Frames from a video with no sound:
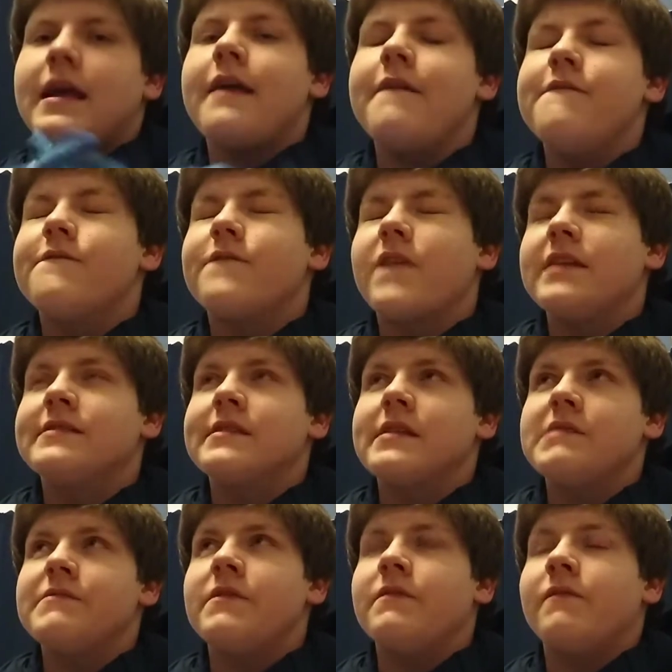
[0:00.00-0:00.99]
two years,
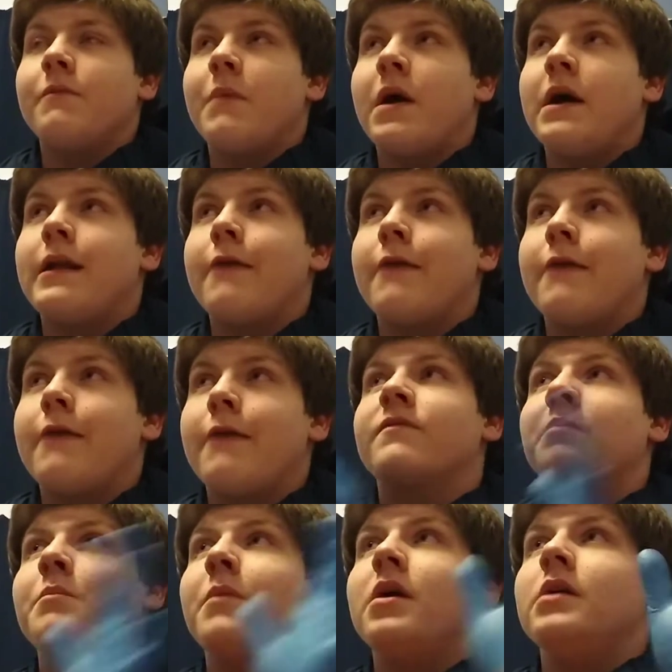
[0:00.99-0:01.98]

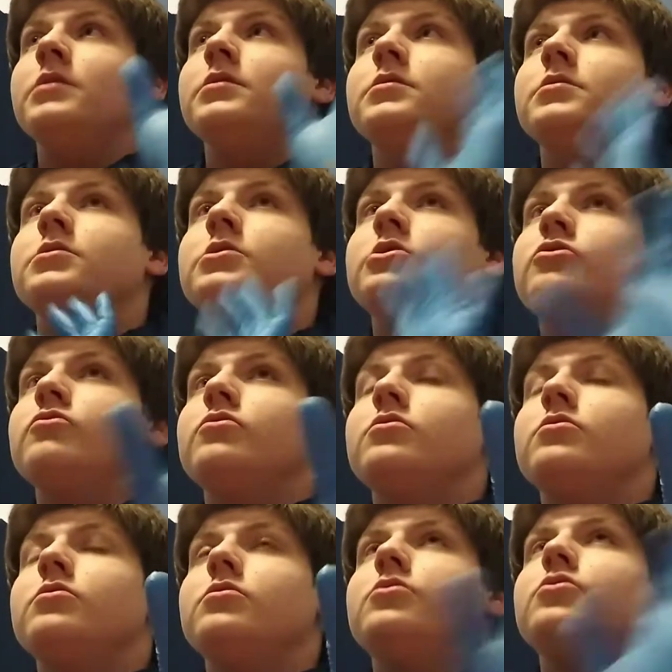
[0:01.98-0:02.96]
two years in a row.
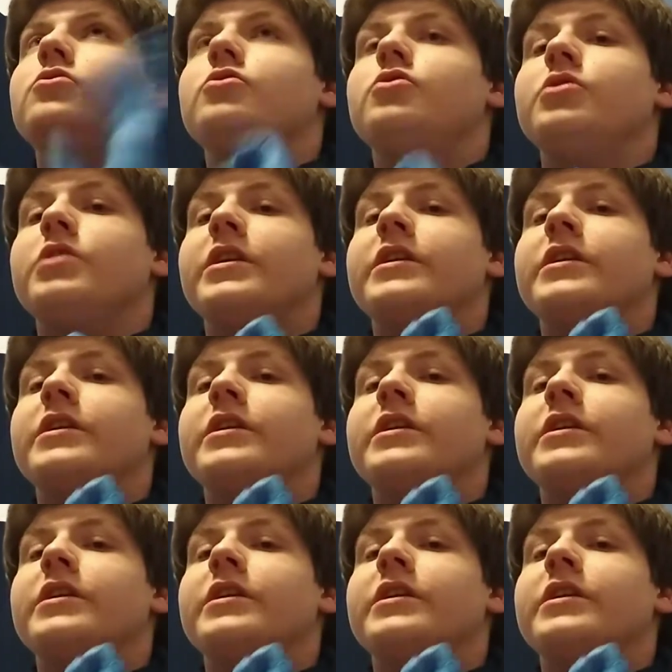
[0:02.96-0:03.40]
Um, either